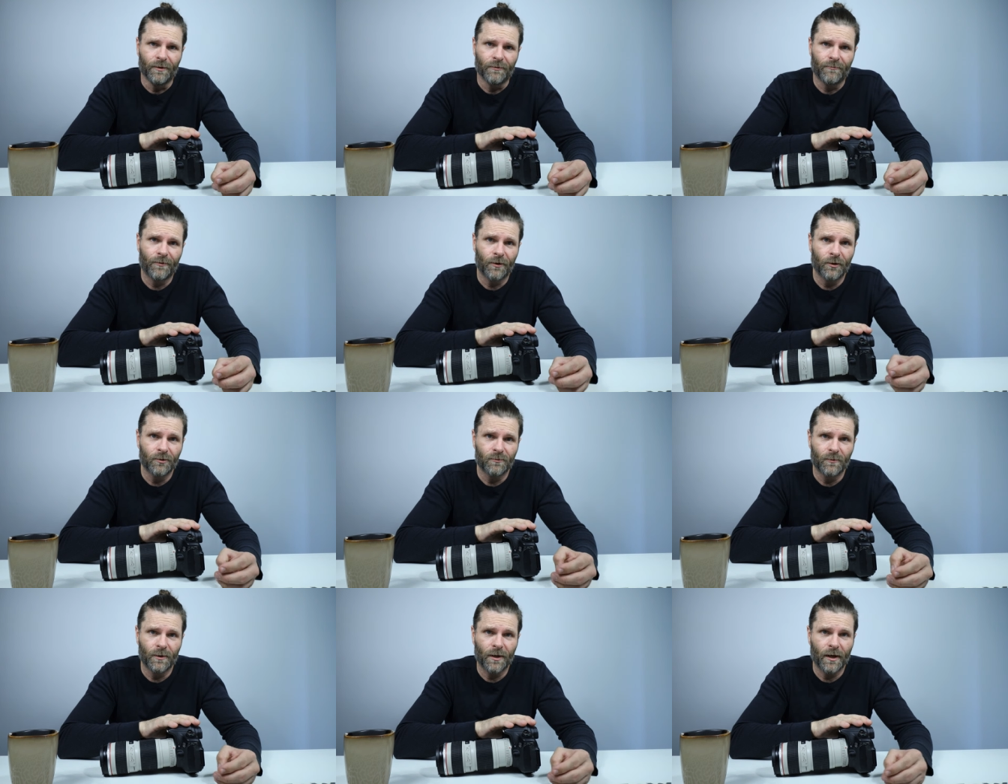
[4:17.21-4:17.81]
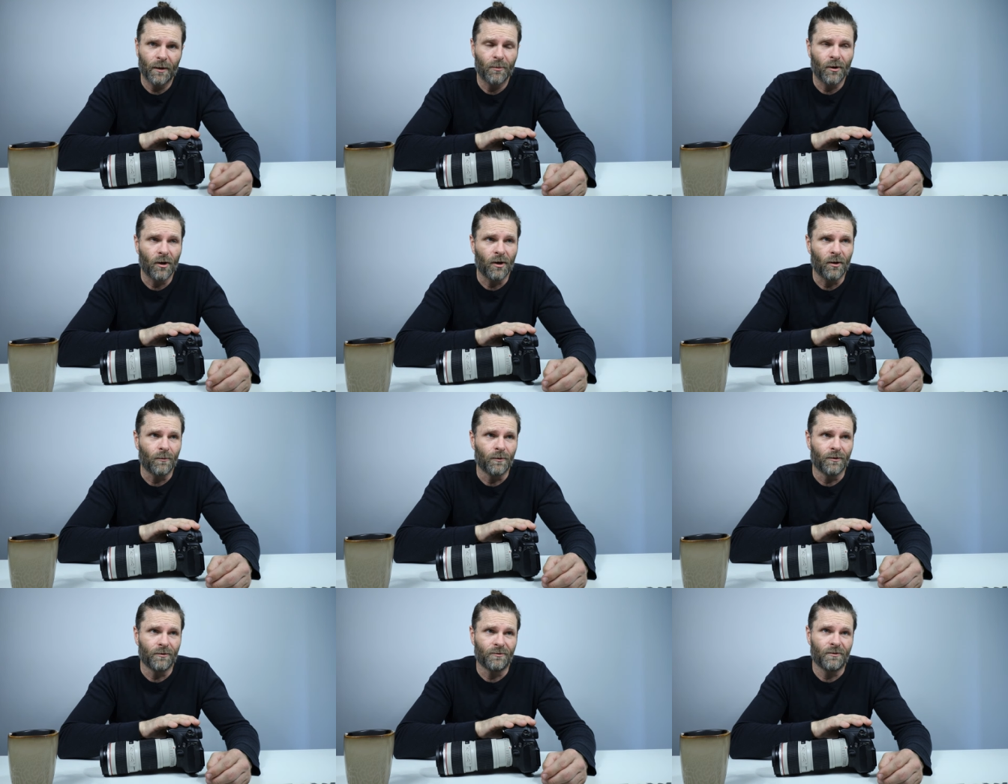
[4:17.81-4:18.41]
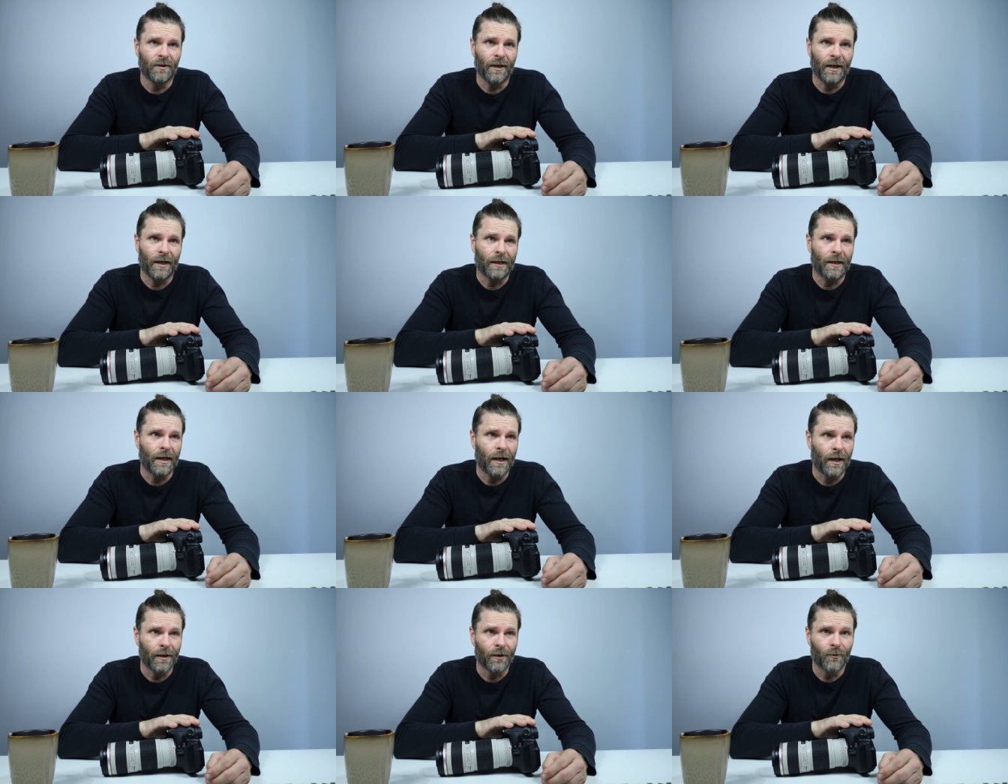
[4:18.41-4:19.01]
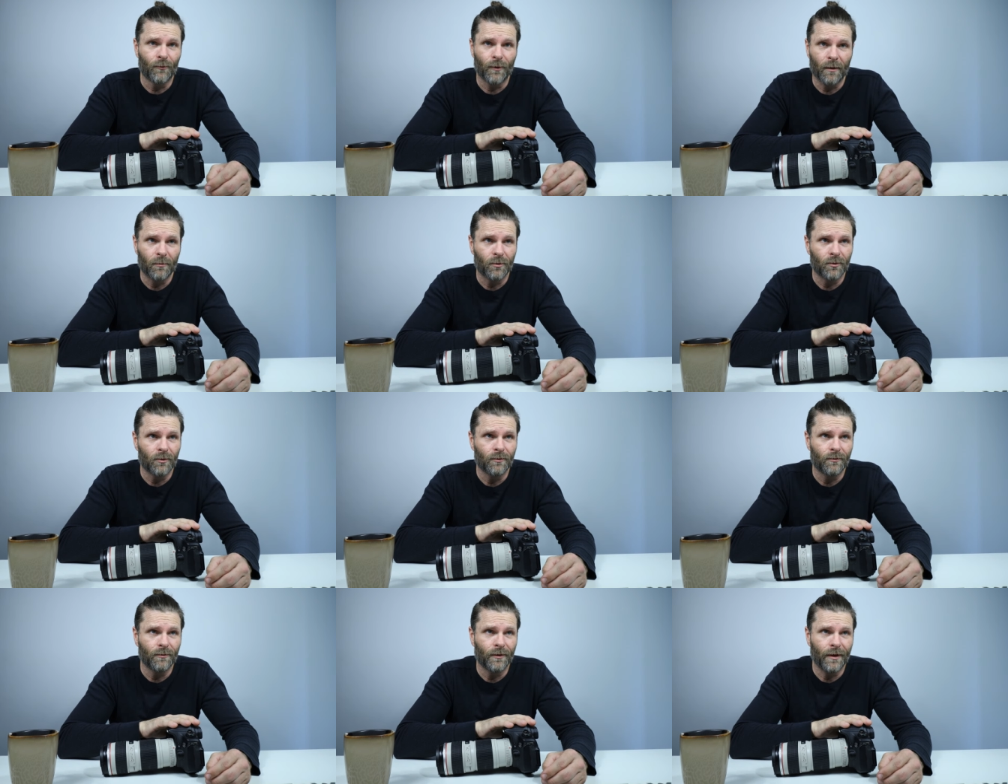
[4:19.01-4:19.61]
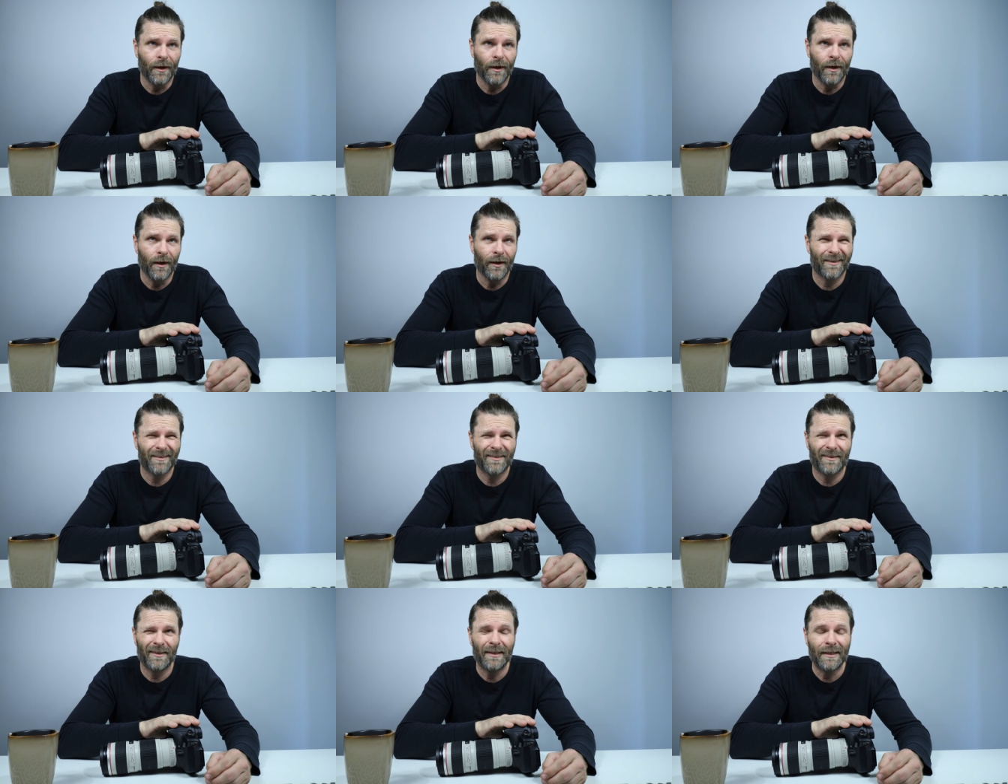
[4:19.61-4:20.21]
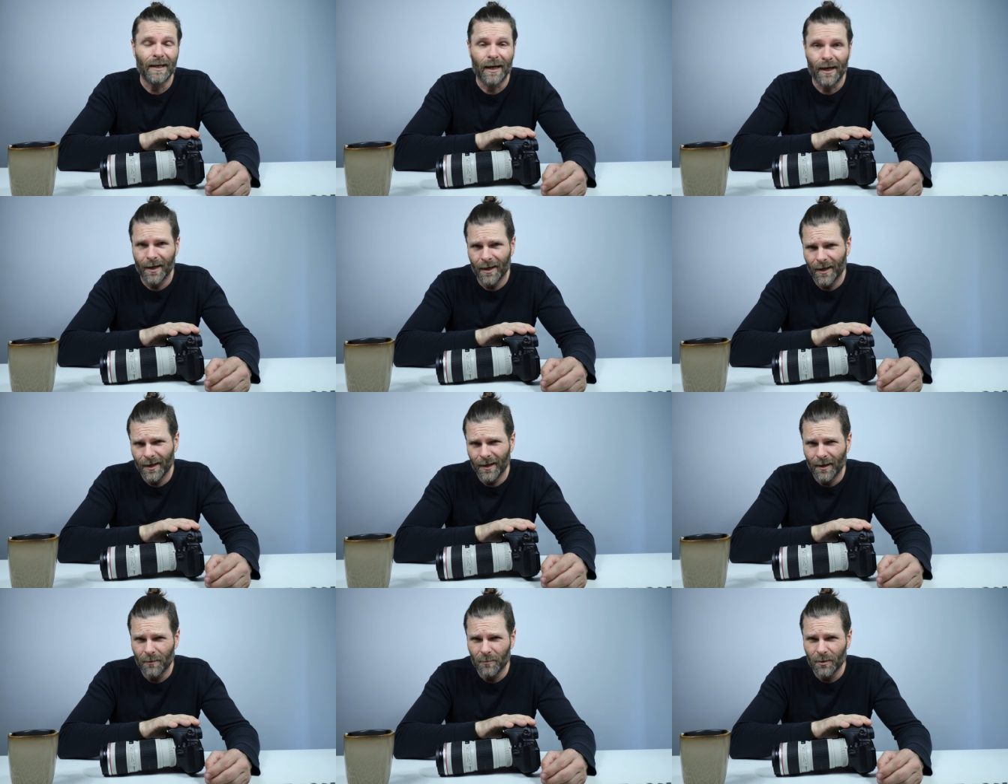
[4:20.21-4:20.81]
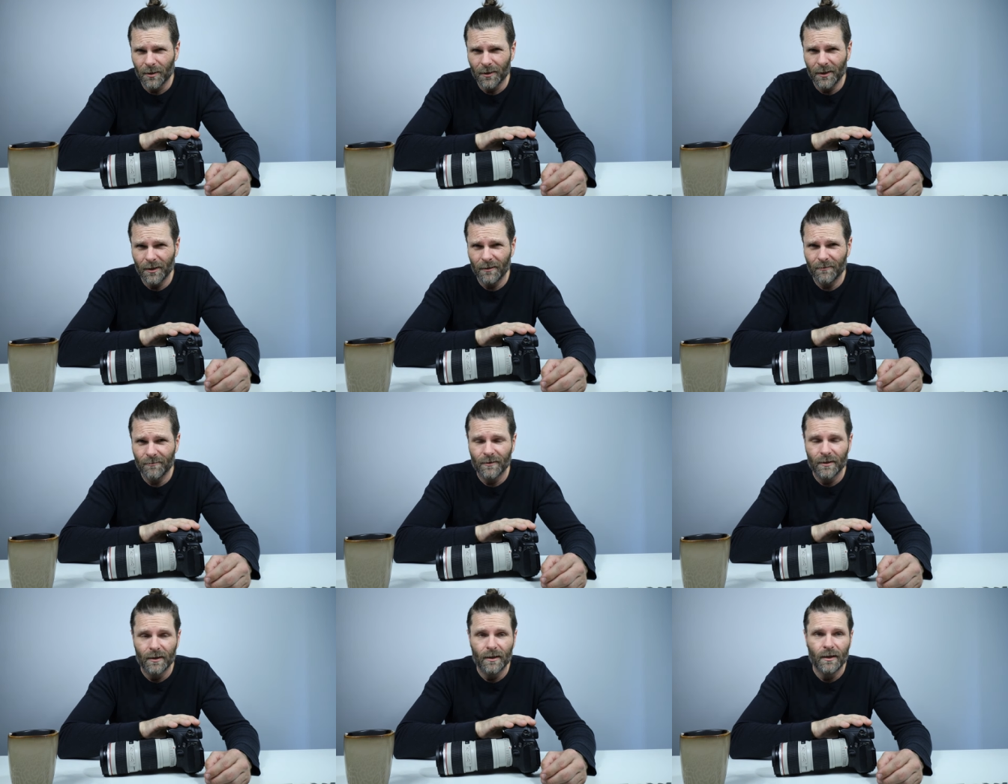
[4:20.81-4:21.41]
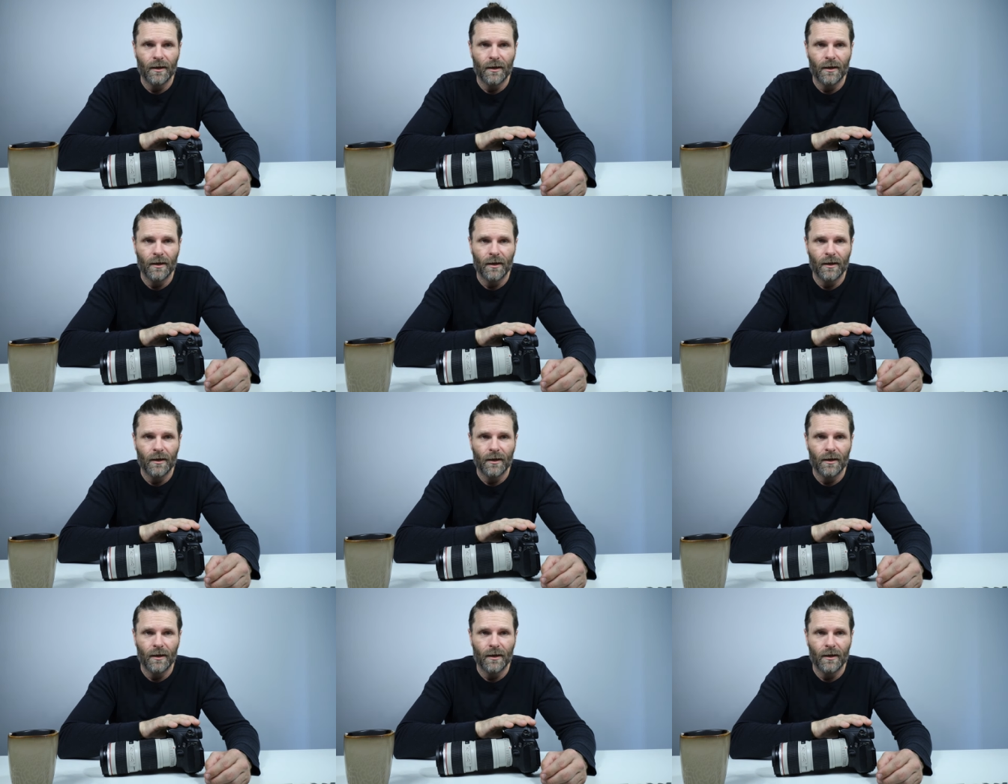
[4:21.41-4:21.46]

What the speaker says: The first one I bought was a Canon Rebel XTI, I believe,